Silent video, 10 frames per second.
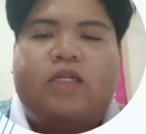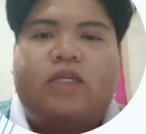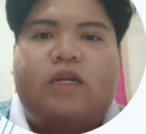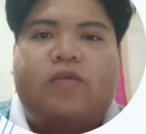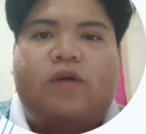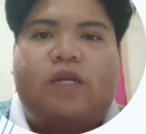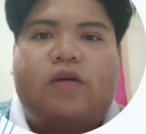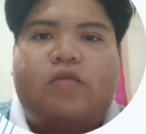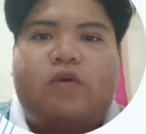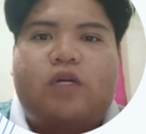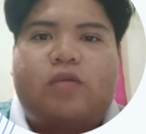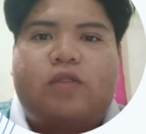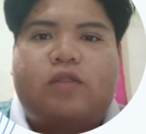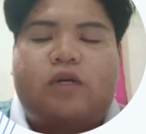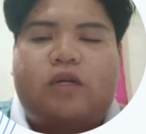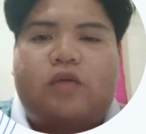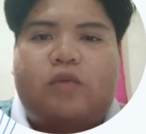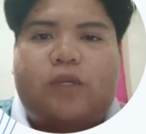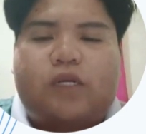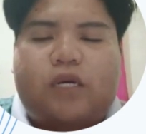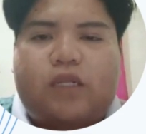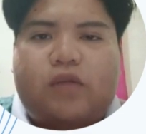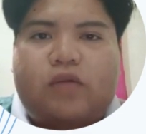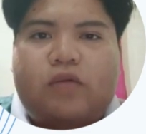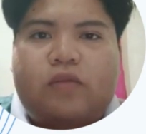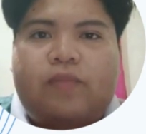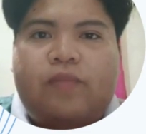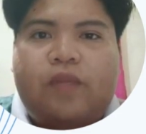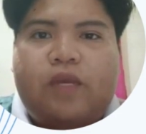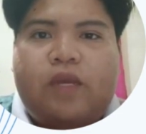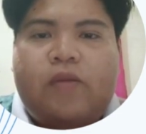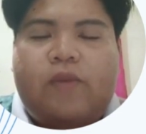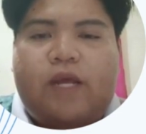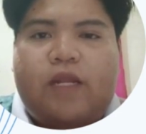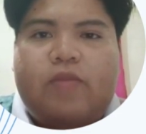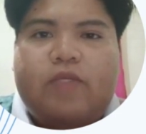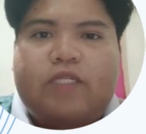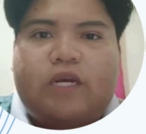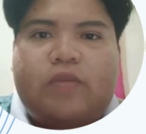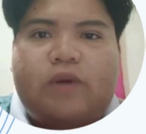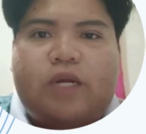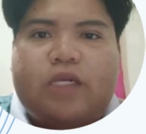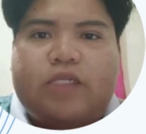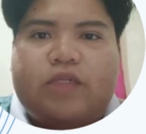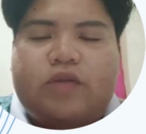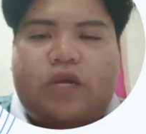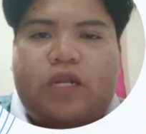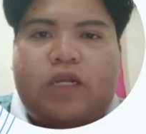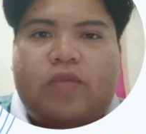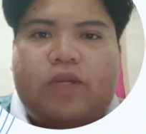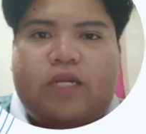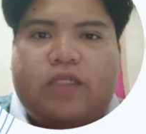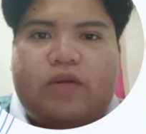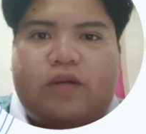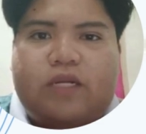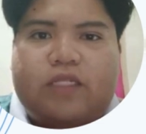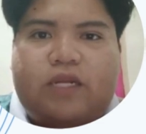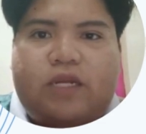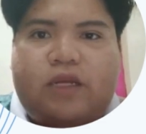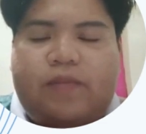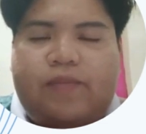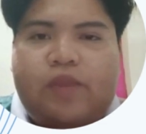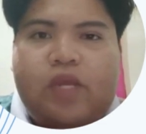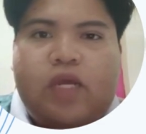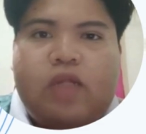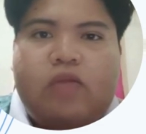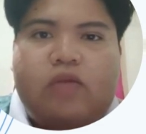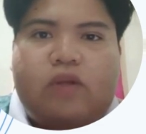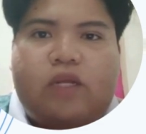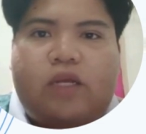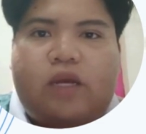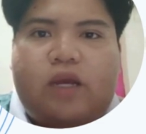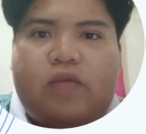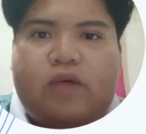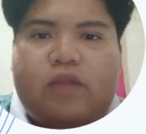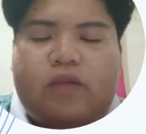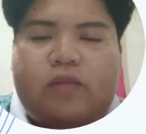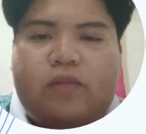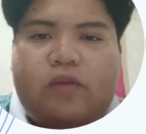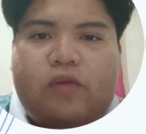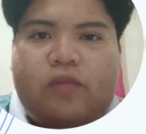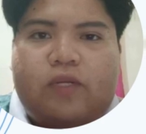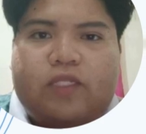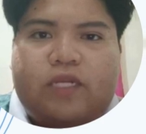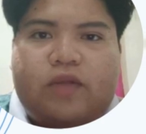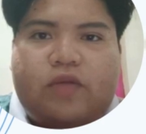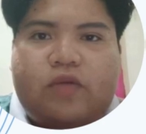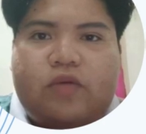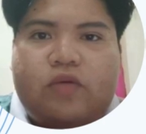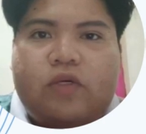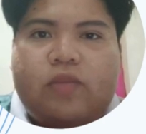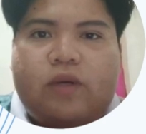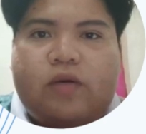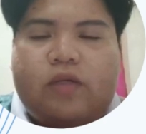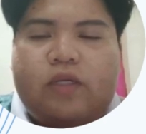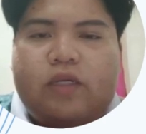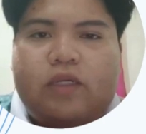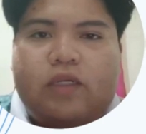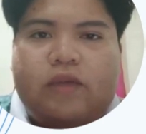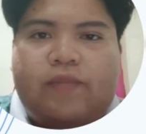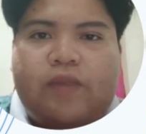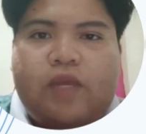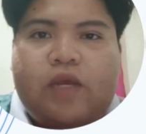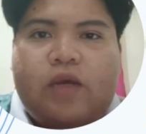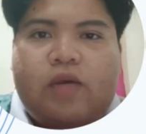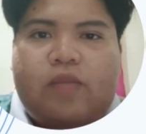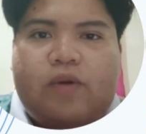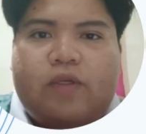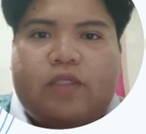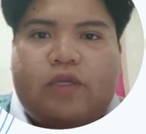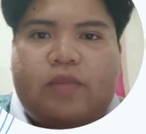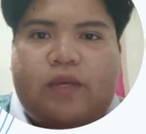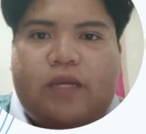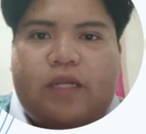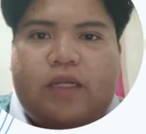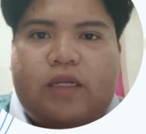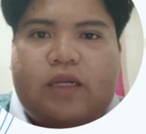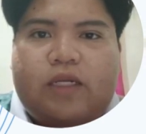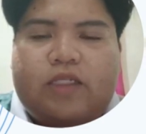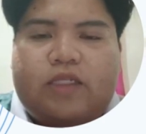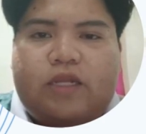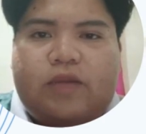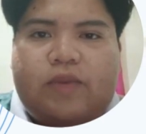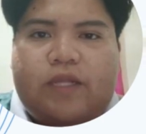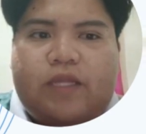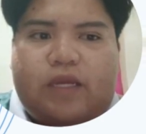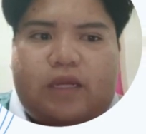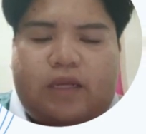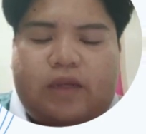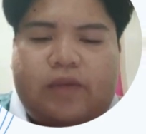Assalamualaikum warahmatullahi wabarakatuh. My name is Ahmad Razin Zuhairi bin Nazrul Nazli. Today I want to present to you about the approximate estimating.